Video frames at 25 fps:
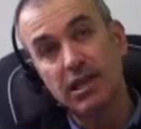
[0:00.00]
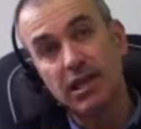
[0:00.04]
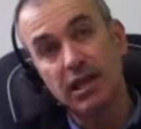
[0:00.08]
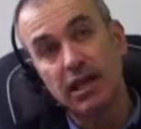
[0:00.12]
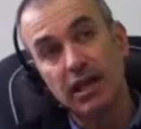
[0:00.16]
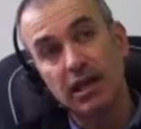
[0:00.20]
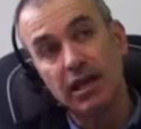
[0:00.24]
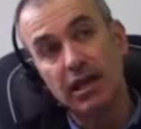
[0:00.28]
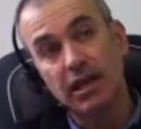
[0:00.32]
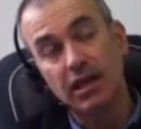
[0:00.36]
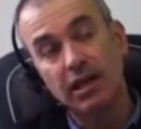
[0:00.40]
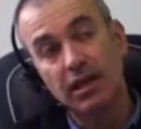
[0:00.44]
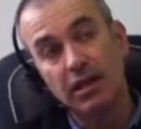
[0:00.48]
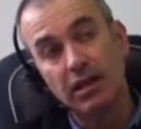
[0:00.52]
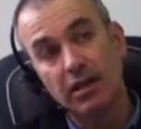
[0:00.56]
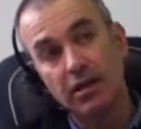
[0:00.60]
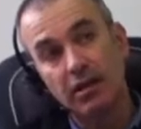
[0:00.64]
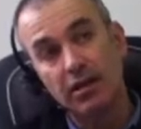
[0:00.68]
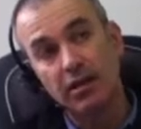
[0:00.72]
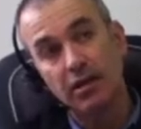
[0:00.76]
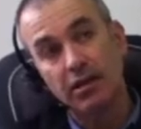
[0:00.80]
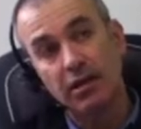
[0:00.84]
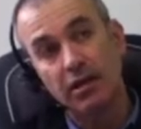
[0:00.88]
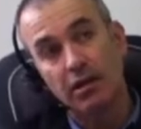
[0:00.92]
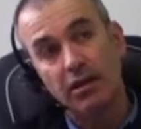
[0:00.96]
say,
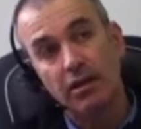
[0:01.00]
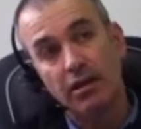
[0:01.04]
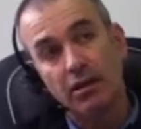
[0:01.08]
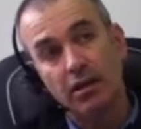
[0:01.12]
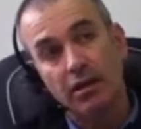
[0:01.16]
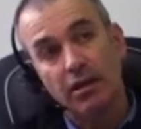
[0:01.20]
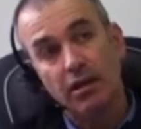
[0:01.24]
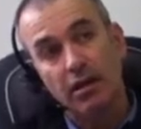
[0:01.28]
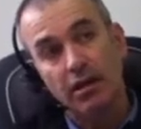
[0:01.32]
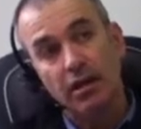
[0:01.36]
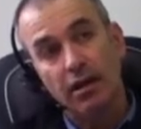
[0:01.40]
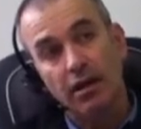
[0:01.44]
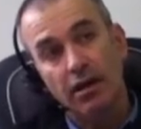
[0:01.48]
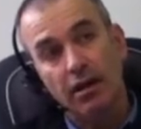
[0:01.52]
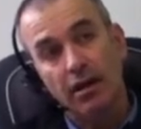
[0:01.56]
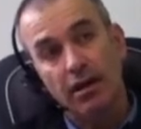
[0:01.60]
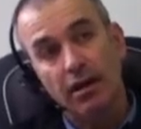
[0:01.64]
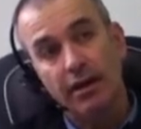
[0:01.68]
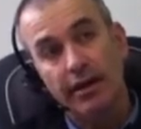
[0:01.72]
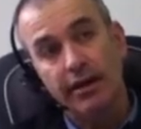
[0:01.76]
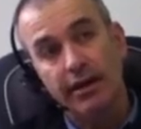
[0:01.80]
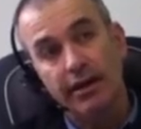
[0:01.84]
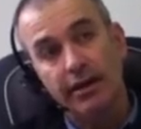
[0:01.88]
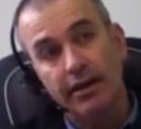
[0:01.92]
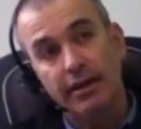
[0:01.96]

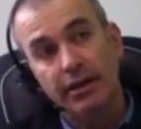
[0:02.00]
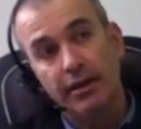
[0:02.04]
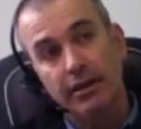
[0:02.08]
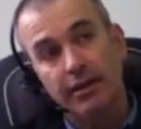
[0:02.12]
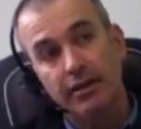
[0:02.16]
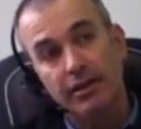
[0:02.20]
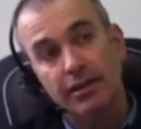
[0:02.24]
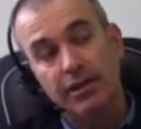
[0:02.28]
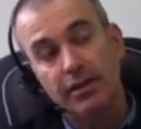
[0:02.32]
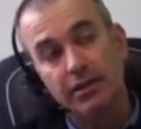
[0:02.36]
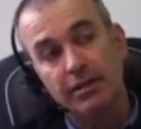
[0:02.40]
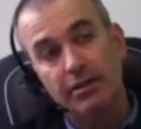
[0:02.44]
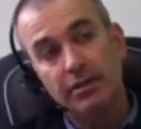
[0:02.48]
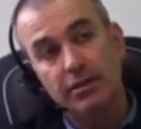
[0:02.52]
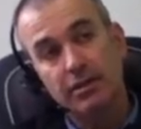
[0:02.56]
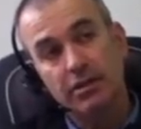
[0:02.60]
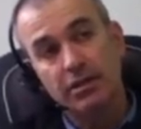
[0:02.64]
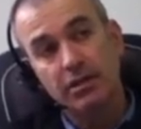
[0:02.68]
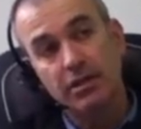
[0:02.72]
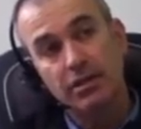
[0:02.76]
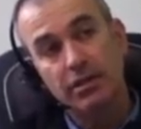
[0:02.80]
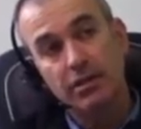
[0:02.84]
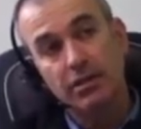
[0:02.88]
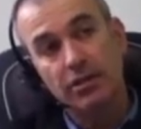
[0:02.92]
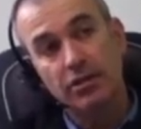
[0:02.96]
I didn't
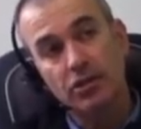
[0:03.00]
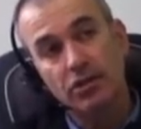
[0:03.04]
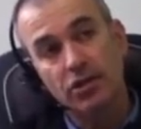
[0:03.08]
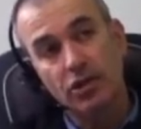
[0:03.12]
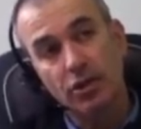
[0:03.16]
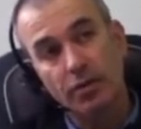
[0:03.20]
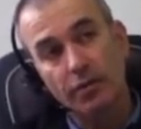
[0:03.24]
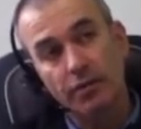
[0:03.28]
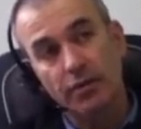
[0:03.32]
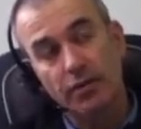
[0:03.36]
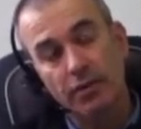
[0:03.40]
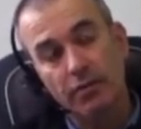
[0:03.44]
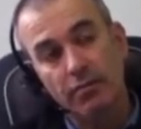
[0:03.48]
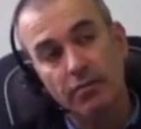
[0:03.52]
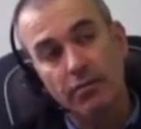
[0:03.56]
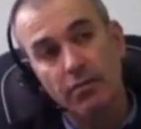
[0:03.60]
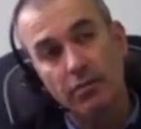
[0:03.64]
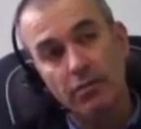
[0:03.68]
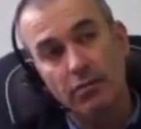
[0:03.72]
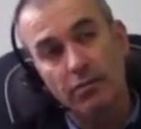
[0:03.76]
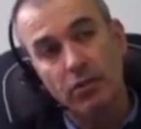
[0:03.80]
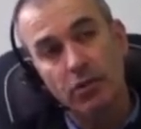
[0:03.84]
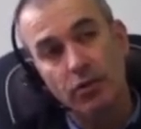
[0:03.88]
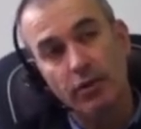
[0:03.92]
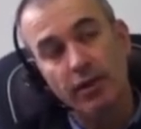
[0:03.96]
assault them,